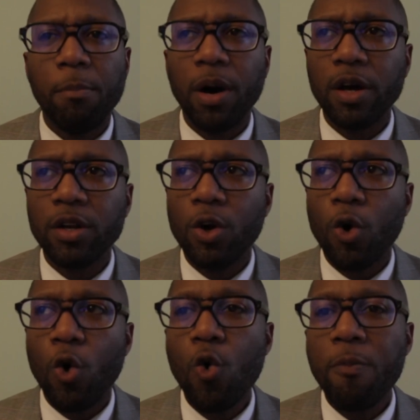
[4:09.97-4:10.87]
But
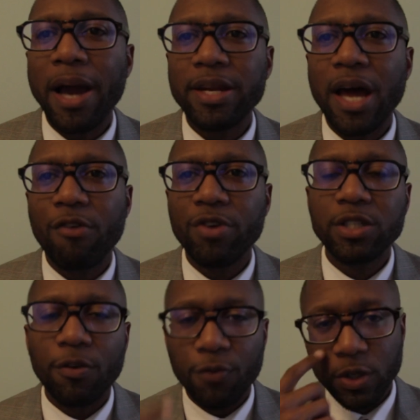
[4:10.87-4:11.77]
who might not
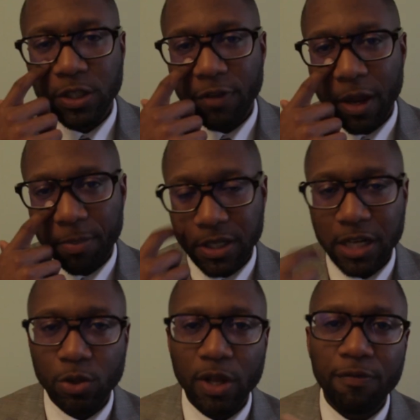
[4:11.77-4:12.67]
reach the fullness of their
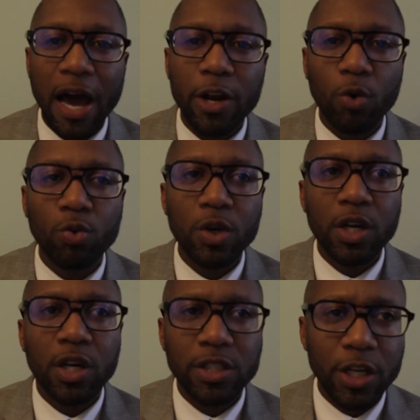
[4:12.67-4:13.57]
potential if I don't
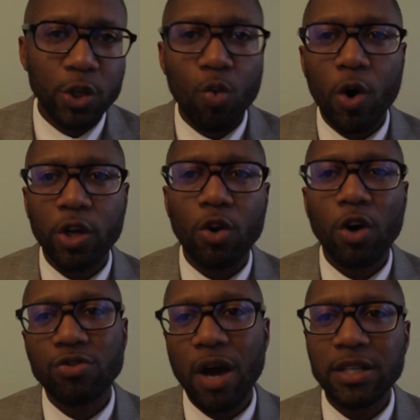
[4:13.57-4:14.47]
continue working
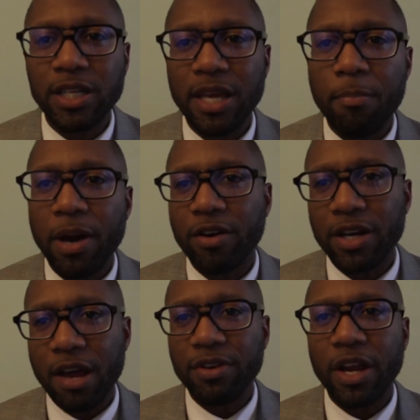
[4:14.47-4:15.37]
on trying to get better
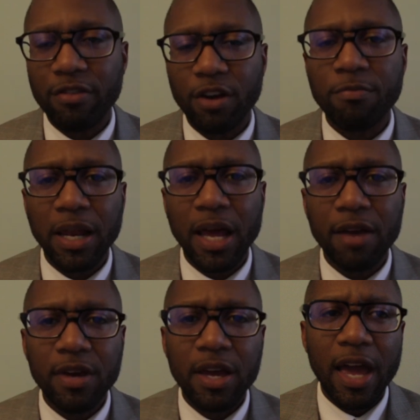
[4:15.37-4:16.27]
in every area of my
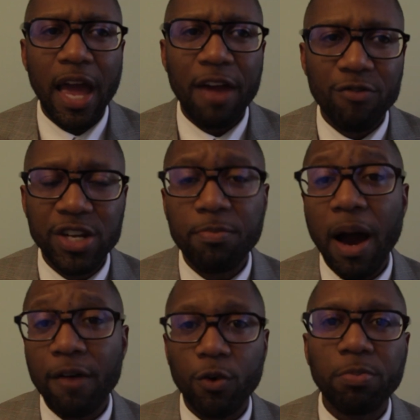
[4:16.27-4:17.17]
life and reach
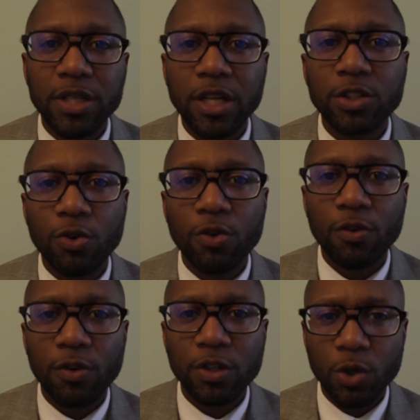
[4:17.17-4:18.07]
my full potential,
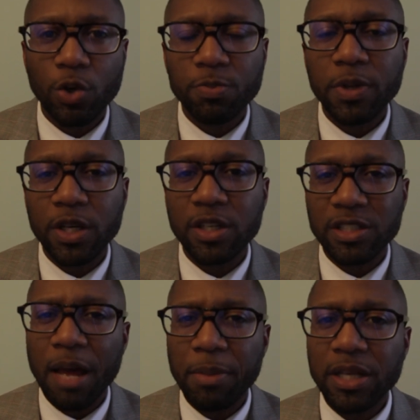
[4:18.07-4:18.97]
so to speak.
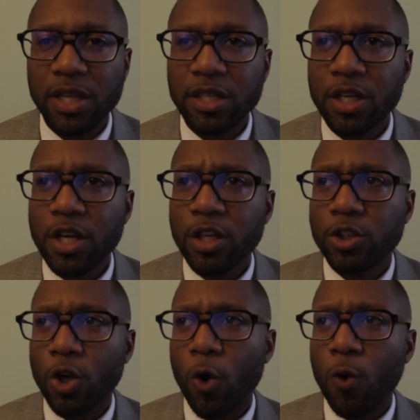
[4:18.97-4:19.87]
Does that make sense?
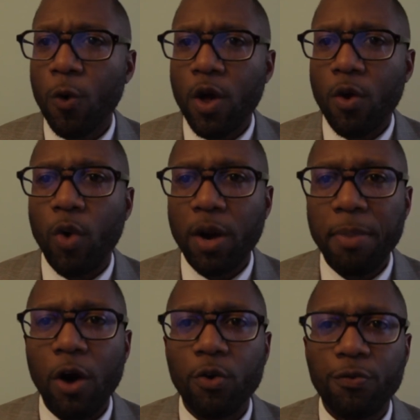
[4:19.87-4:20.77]
So, what
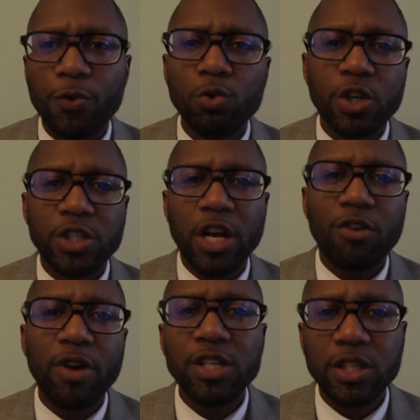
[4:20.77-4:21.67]
about future
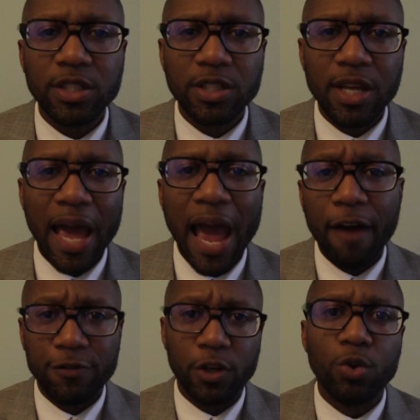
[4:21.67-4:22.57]
generations
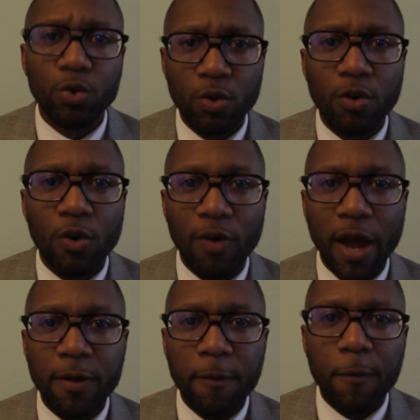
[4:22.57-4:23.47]
after you,
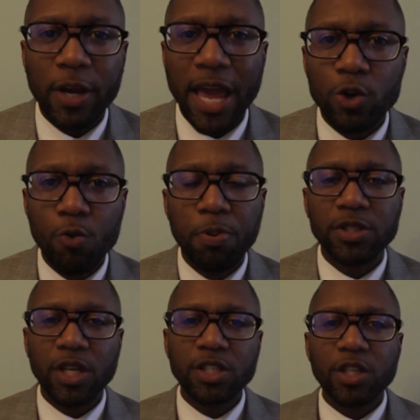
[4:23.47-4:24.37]
right? Can you
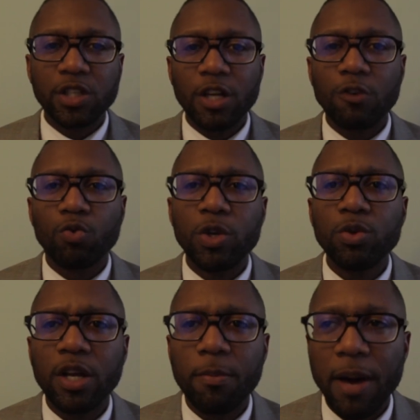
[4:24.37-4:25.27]
position yourselves when
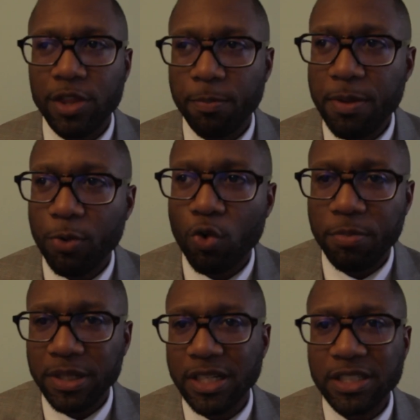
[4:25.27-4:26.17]
you think about the people who
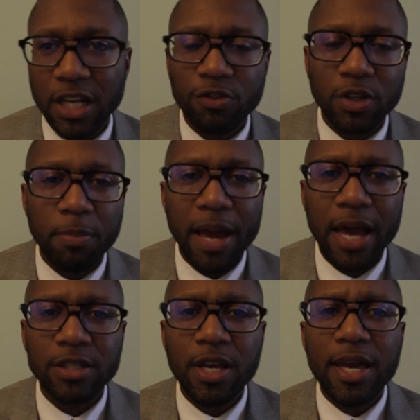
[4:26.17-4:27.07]
have been successful in the
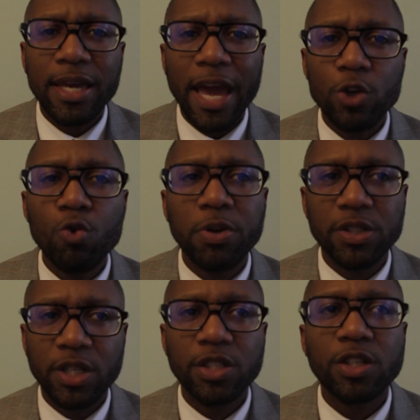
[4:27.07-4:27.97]
past? Can you
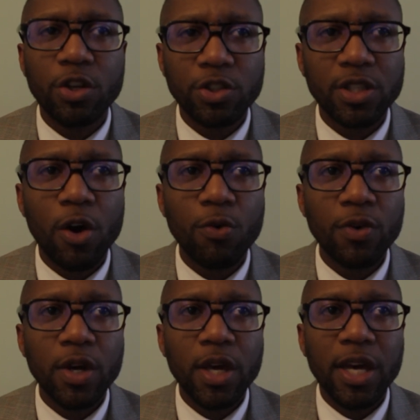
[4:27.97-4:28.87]
position yourself
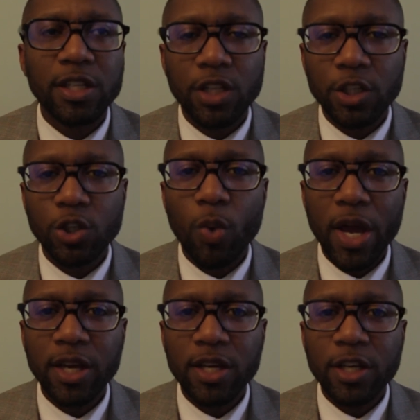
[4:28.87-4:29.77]
in such a
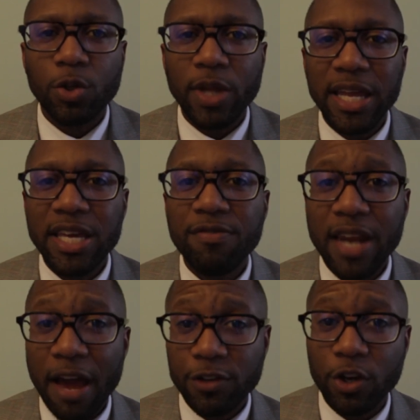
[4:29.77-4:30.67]
way so that
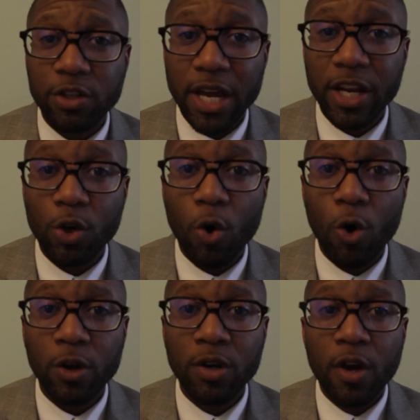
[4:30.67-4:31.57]
even after you're dead and
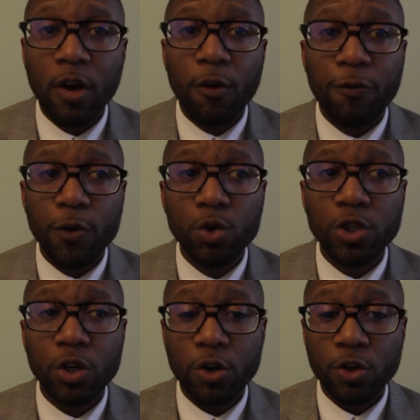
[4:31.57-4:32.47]
gone,
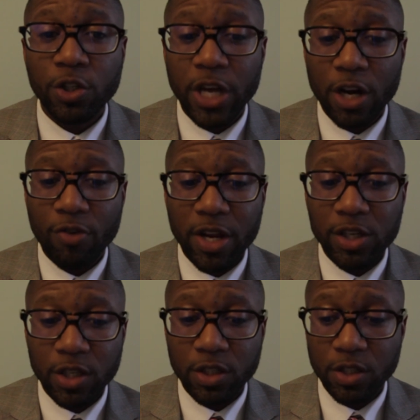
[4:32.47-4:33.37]
future
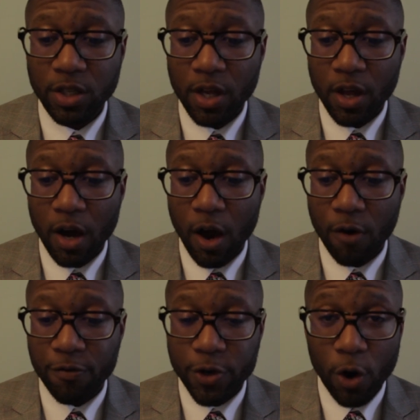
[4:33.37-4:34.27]
generations
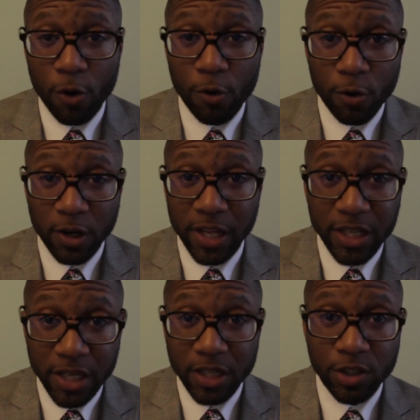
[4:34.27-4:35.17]
of your
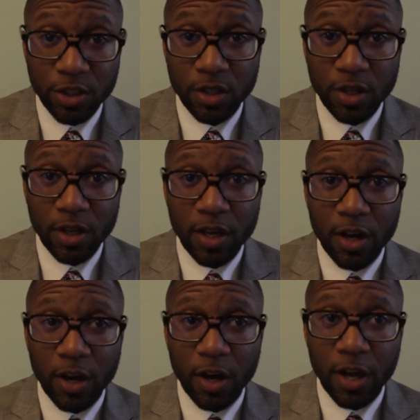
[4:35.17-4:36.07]
lineage
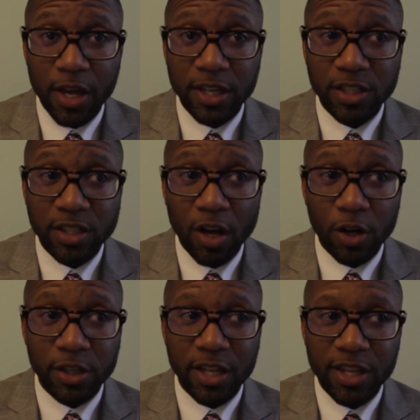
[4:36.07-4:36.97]
is
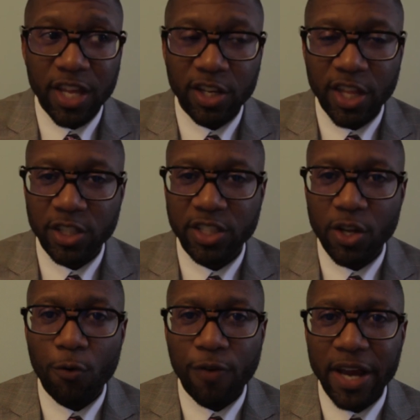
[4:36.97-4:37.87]
uh, they're, they're,
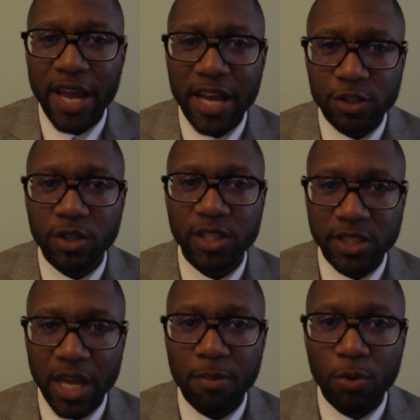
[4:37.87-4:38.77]
still financially
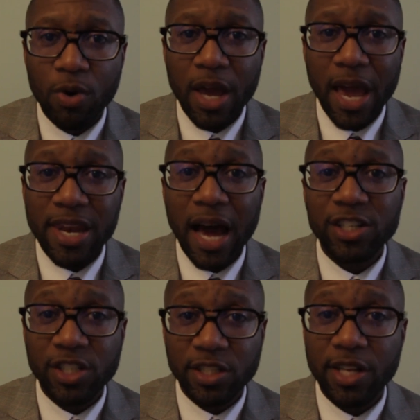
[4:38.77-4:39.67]
stable, and
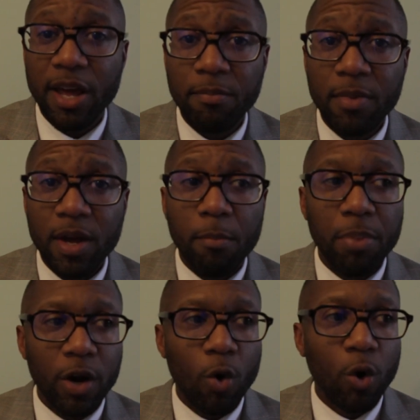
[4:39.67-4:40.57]
not just them,
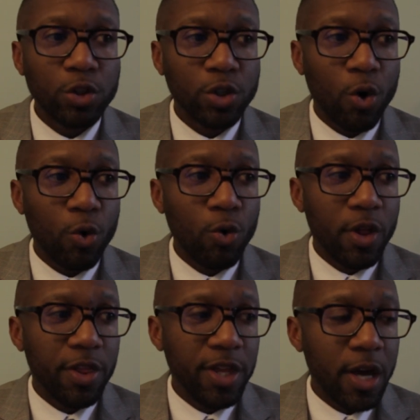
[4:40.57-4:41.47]
but also
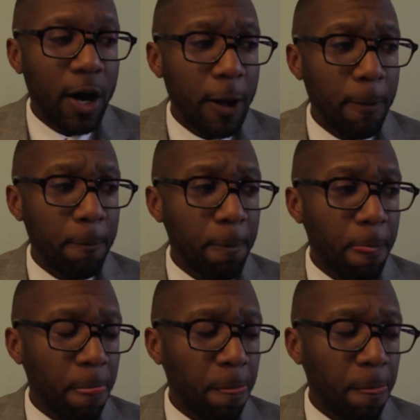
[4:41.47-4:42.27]
the um,